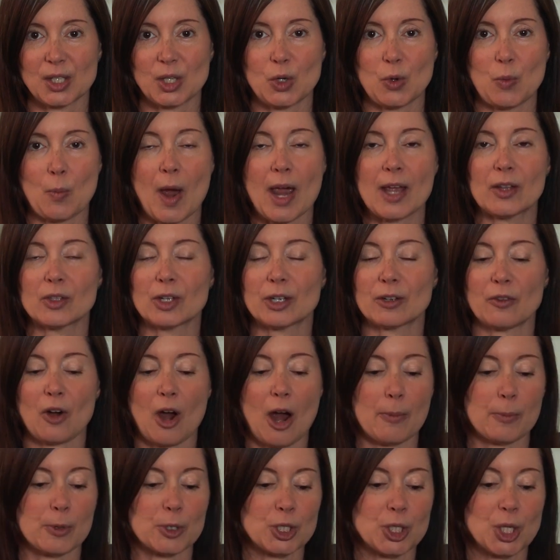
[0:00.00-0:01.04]
you might look for
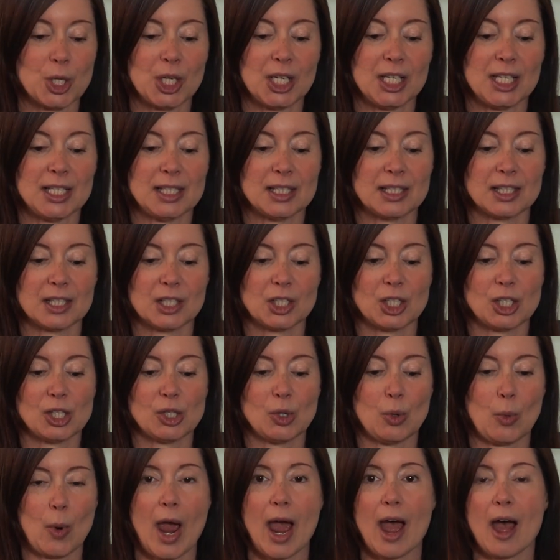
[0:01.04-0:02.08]
opportunities
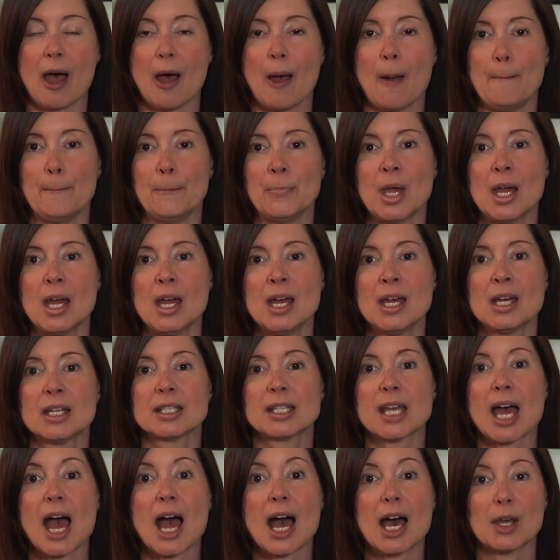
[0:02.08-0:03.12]
to
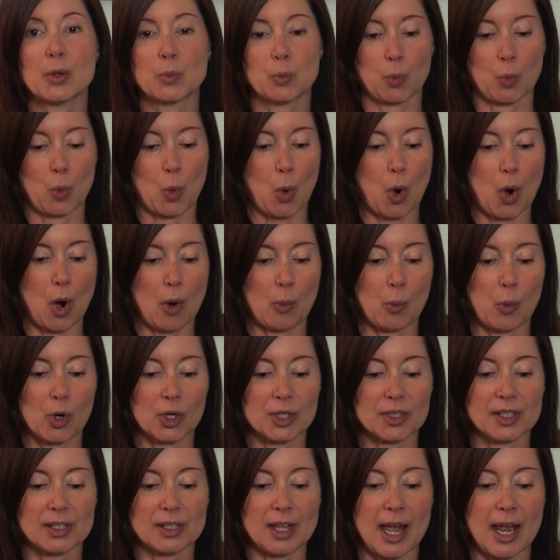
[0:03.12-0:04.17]
add
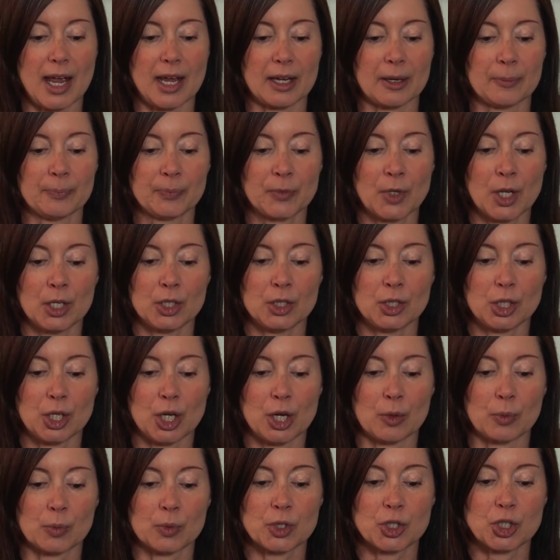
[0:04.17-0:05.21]
words like,
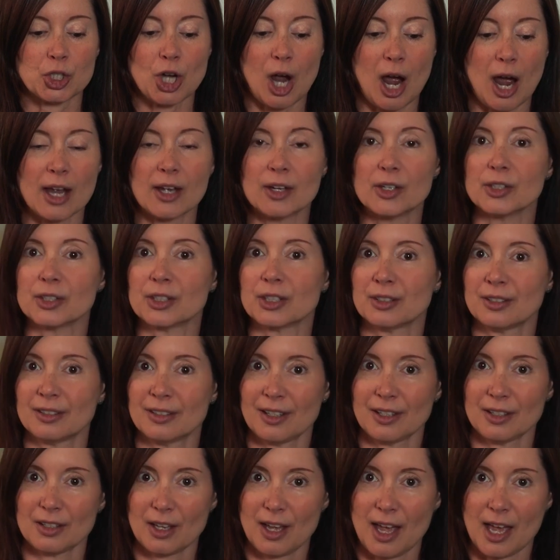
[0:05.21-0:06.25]
child
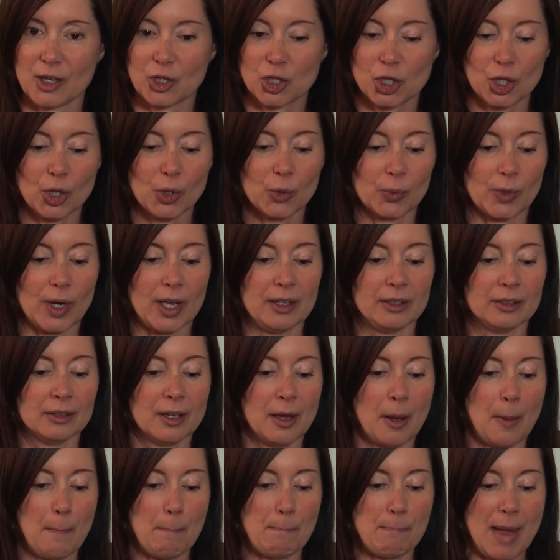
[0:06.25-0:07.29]
and children,
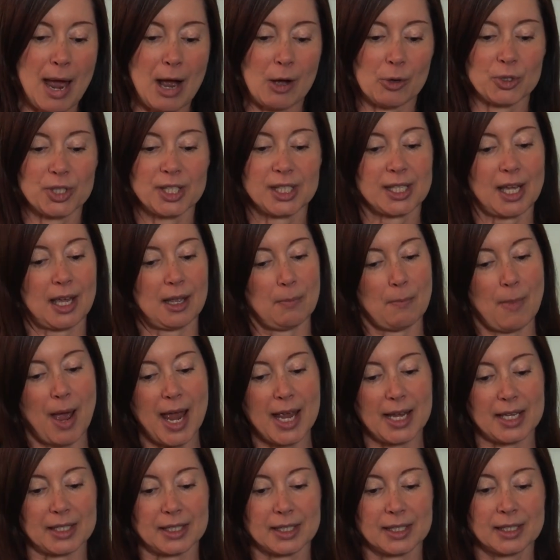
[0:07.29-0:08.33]
mouse and
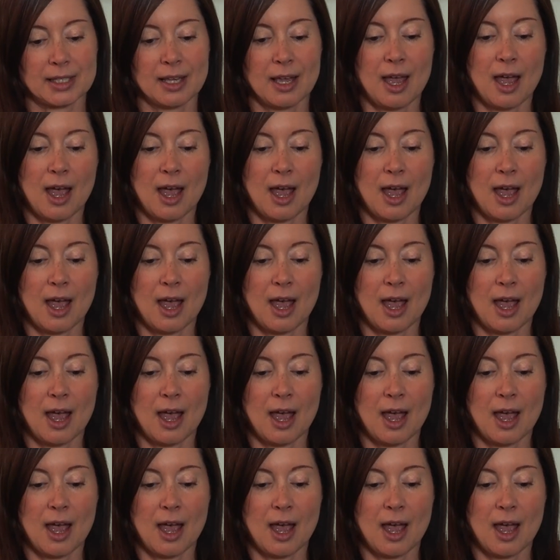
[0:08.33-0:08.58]
mice,